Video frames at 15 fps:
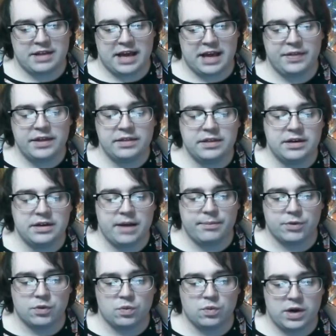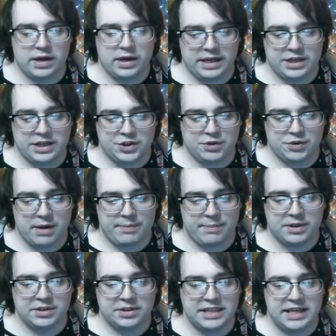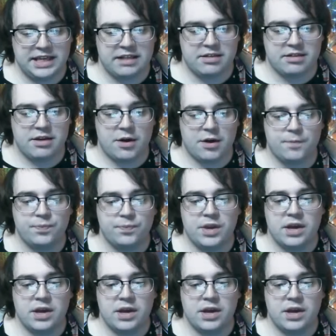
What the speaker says: I think the number one issue I built in is, so